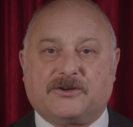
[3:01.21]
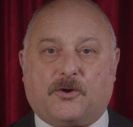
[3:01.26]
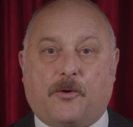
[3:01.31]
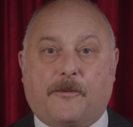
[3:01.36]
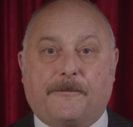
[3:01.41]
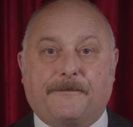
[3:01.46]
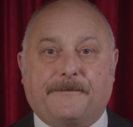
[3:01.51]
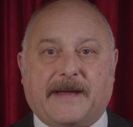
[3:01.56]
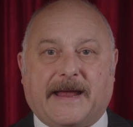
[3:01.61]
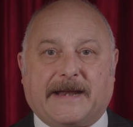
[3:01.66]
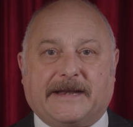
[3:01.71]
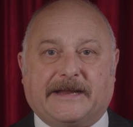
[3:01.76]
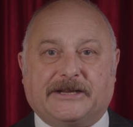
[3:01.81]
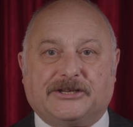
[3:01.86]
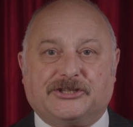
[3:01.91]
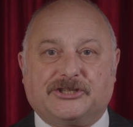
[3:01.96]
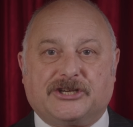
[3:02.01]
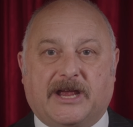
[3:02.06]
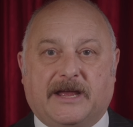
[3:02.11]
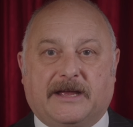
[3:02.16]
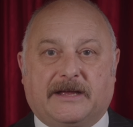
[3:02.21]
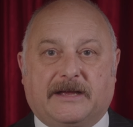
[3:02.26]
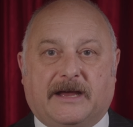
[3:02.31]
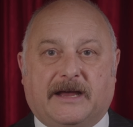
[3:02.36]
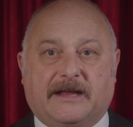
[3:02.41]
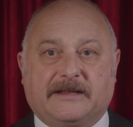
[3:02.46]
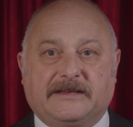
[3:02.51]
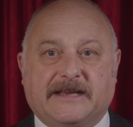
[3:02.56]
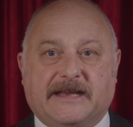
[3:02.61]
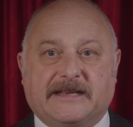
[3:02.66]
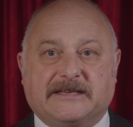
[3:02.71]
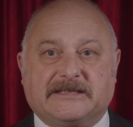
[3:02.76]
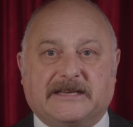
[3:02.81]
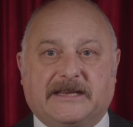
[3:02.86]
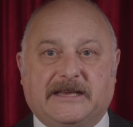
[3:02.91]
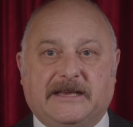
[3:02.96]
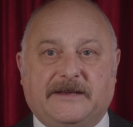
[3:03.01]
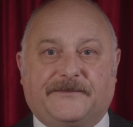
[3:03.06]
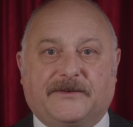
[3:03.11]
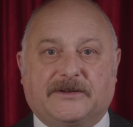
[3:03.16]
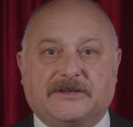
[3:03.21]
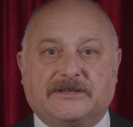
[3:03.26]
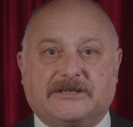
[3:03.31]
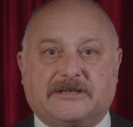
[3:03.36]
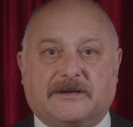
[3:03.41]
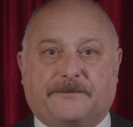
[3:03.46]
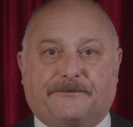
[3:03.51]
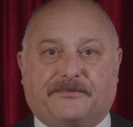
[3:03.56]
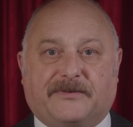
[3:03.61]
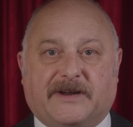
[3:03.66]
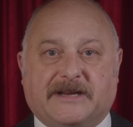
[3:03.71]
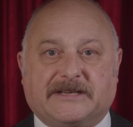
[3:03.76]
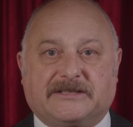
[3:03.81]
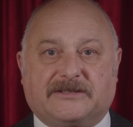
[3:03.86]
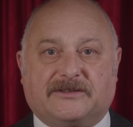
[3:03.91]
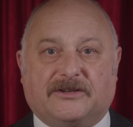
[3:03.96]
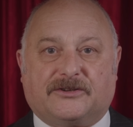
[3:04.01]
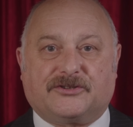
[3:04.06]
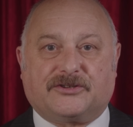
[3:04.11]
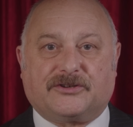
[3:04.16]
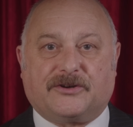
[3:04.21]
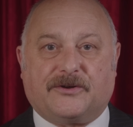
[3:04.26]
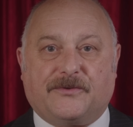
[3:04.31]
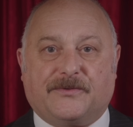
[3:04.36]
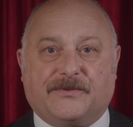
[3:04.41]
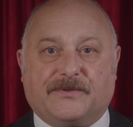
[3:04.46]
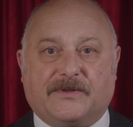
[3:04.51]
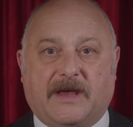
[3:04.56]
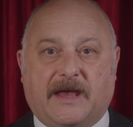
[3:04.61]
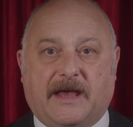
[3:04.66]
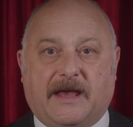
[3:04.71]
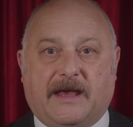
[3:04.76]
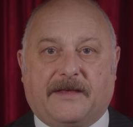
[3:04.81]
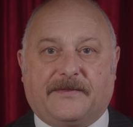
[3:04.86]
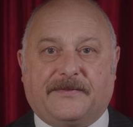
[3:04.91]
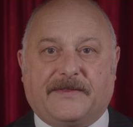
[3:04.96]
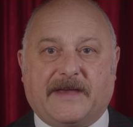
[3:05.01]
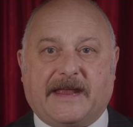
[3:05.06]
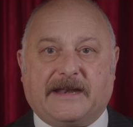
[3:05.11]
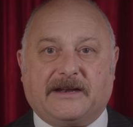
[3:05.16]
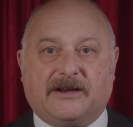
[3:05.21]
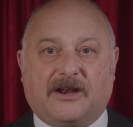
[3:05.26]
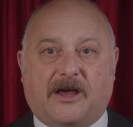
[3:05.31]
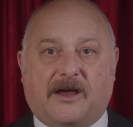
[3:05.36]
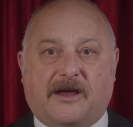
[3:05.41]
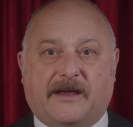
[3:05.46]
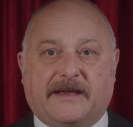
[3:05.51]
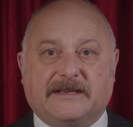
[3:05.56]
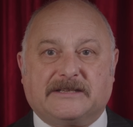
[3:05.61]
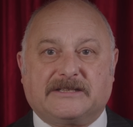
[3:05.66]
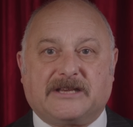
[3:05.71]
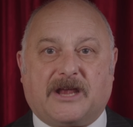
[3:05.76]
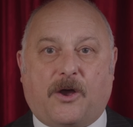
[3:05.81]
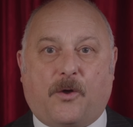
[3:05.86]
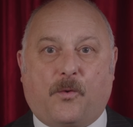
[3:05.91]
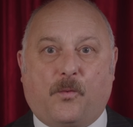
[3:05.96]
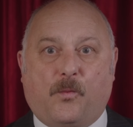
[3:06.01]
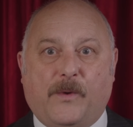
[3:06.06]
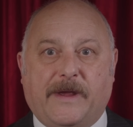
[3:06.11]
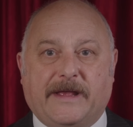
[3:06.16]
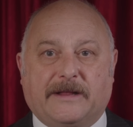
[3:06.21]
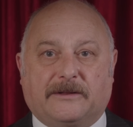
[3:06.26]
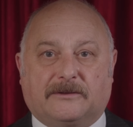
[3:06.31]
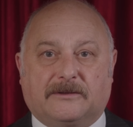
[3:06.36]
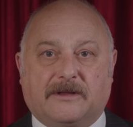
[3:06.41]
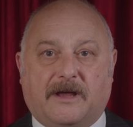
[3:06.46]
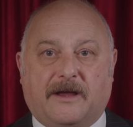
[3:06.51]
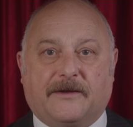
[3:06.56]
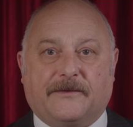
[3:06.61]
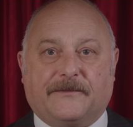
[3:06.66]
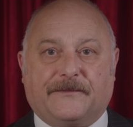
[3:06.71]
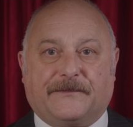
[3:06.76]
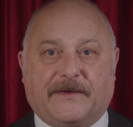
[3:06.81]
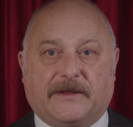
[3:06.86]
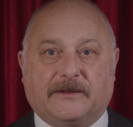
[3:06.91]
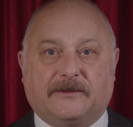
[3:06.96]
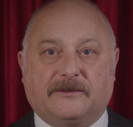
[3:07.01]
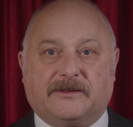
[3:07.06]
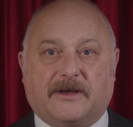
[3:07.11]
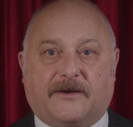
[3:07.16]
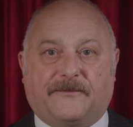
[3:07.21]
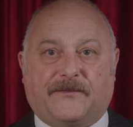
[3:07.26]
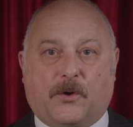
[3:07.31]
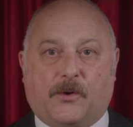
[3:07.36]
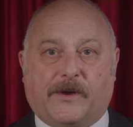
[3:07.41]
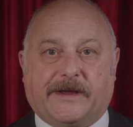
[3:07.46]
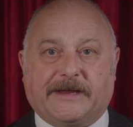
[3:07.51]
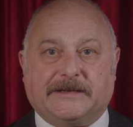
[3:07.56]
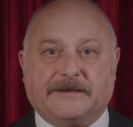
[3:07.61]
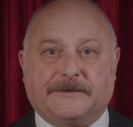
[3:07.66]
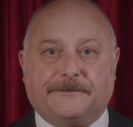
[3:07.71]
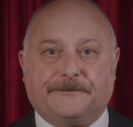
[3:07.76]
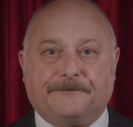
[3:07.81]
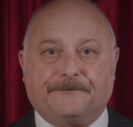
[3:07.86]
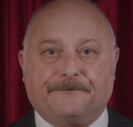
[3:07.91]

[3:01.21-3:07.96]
or manage, and yes, even suppress the truth, then lies will fill the void.